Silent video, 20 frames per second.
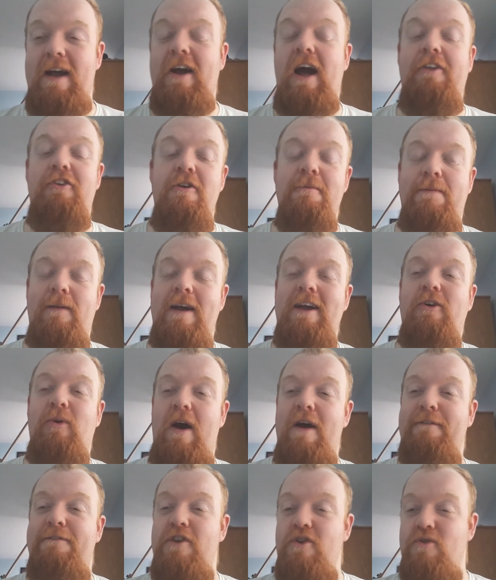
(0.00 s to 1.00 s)
do play
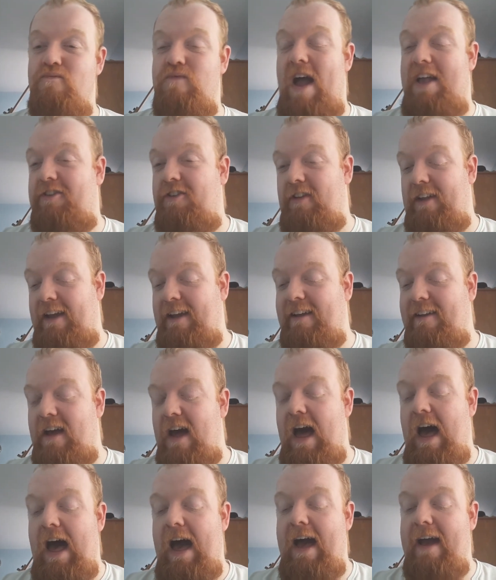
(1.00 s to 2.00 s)
quite a few wrestling
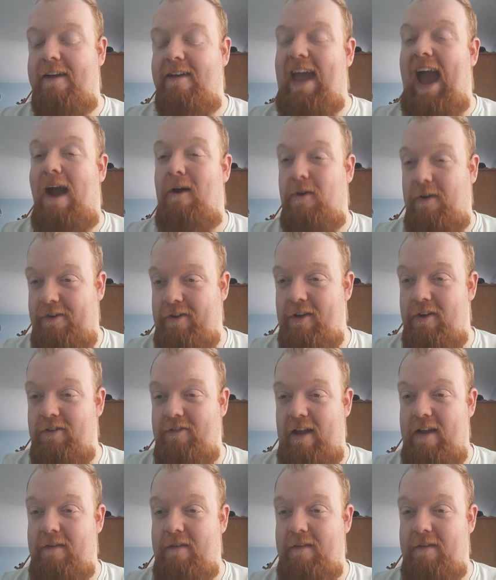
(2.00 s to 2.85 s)
characters